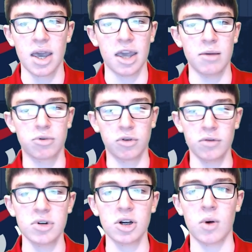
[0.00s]

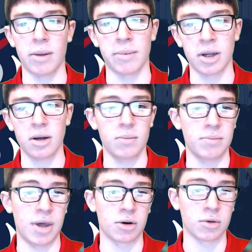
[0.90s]
Improved equipment,
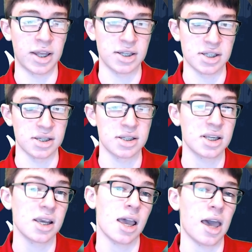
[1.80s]
better
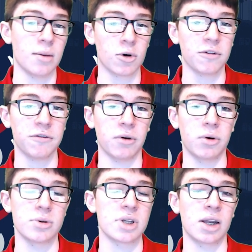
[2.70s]
lenses, and more
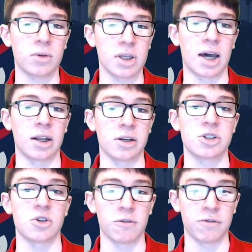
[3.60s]
photos had only gotten us
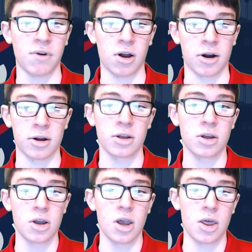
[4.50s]
so far.
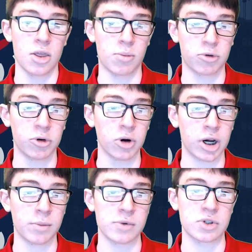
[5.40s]
The
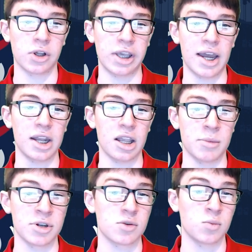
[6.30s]
program was looking at an
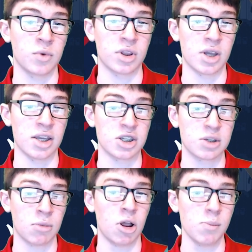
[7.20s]
image with a
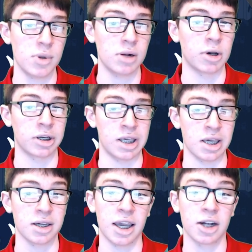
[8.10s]
small bit of
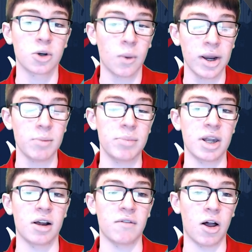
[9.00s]
monkey and quite a
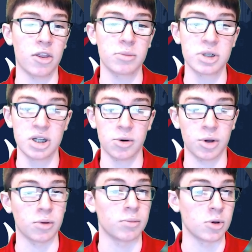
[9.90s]
bit of other
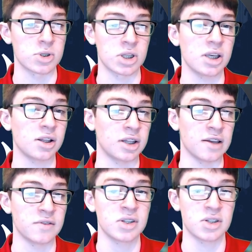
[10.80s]
material, mostly
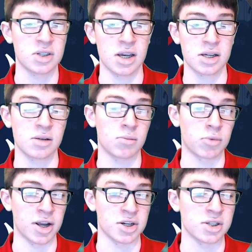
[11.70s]
leaves, sticks,
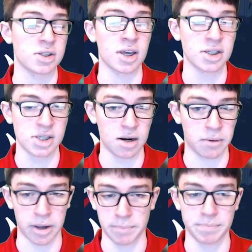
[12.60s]
branches, etc.